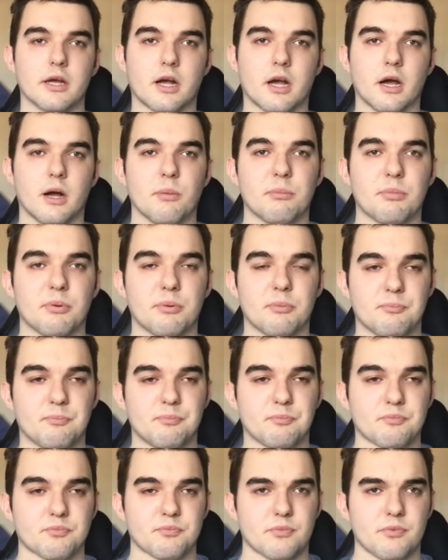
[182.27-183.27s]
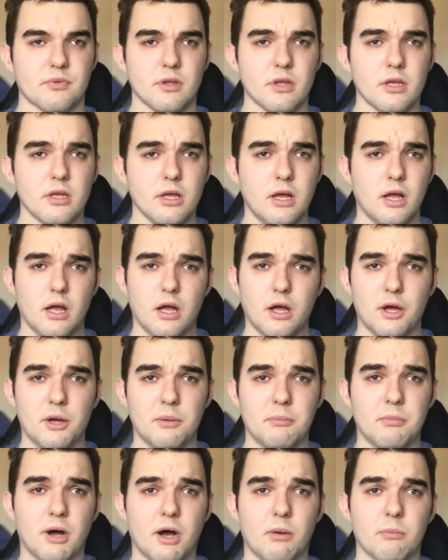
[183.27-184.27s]
cup
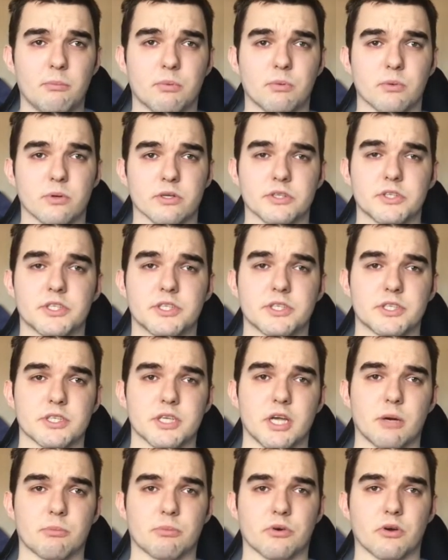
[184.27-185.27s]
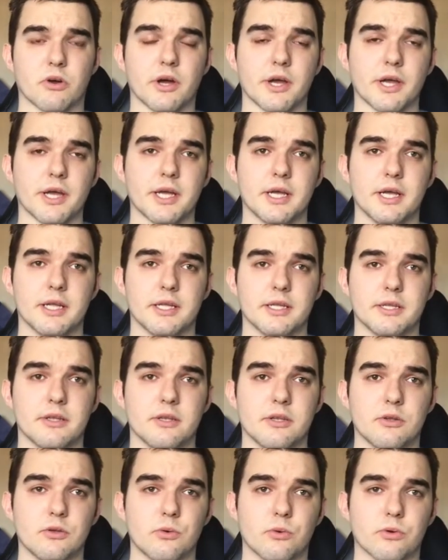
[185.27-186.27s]
upright,
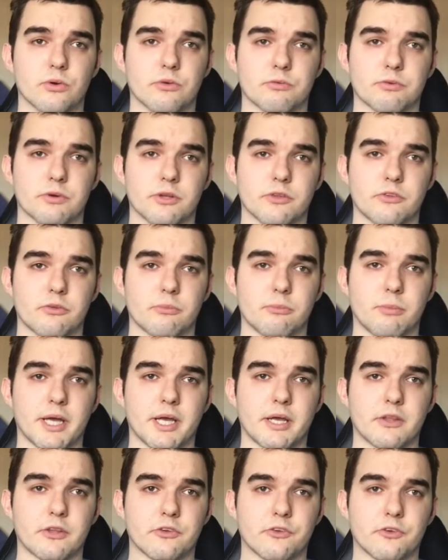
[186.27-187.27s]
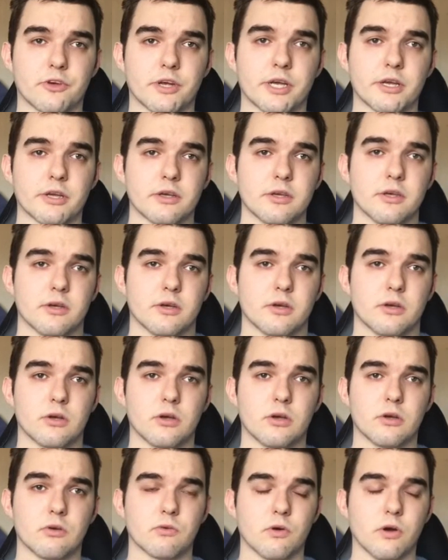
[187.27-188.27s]
in order for it to make the drink
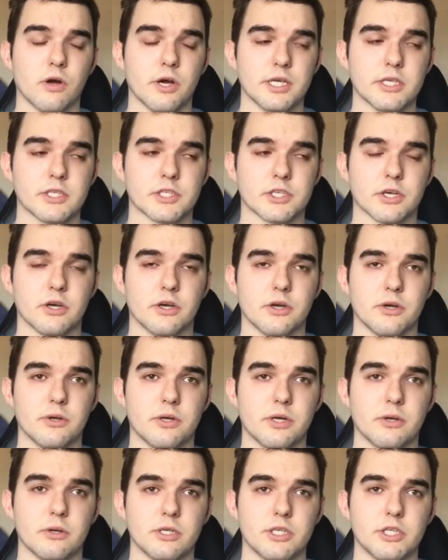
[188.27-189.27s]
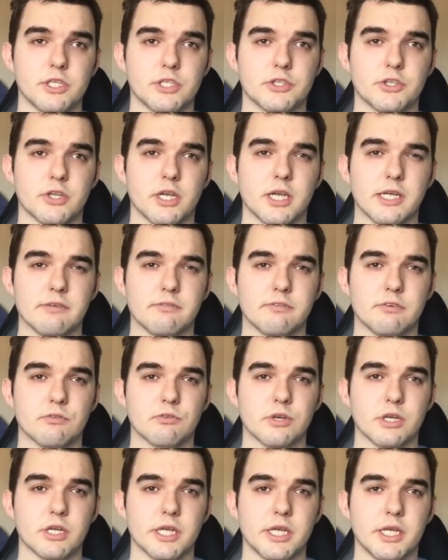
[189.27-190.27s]
right. So it used to leave a
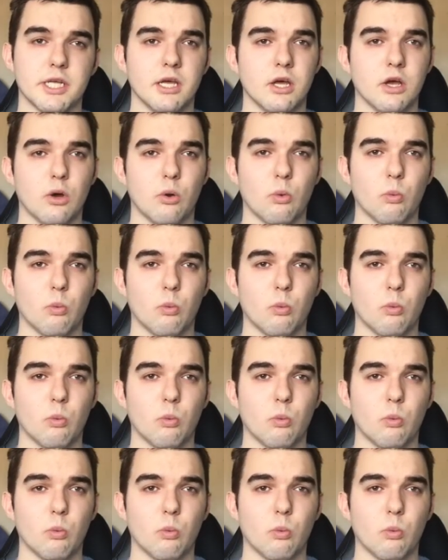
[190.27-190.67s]
really